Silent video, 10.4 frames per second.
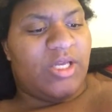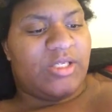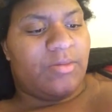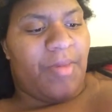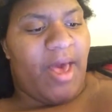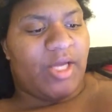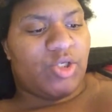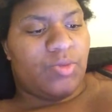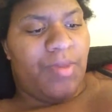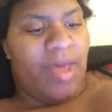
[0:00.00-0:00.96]
This
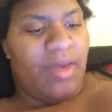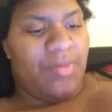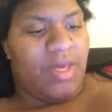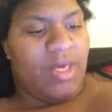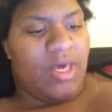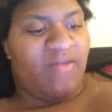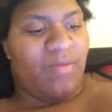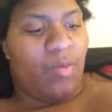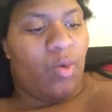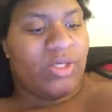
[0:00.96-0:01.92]
match made me
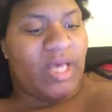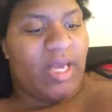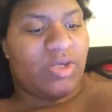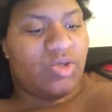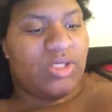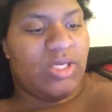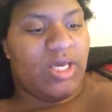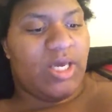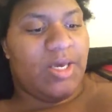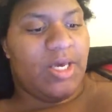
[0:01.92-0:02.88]
even more excited to
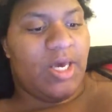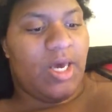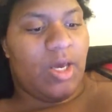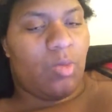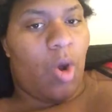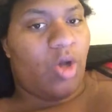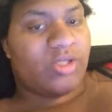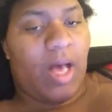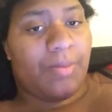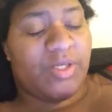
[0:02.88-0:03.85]
see Nikki in
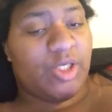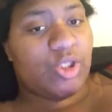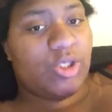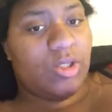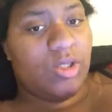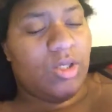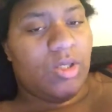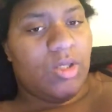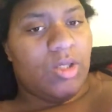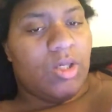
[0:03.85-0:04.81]
Raw's competition.
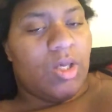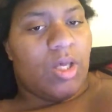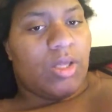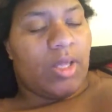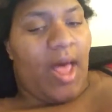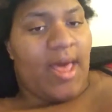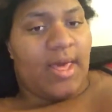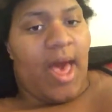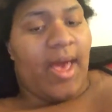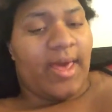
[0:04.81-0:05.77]

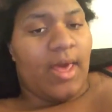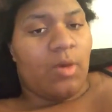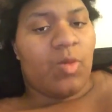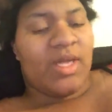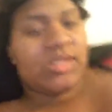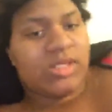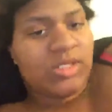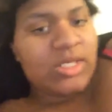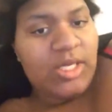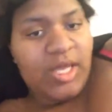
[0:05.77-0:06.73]
Like, I can't wait
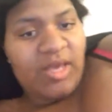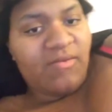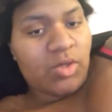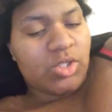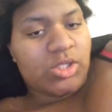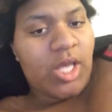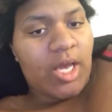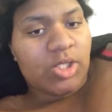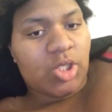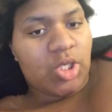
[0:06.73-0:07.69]
to see Nikki versus
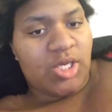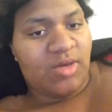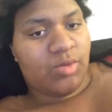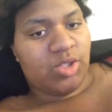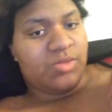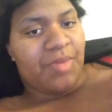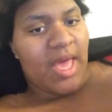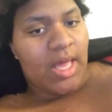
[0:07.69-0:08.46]
Sasha, Nikki versus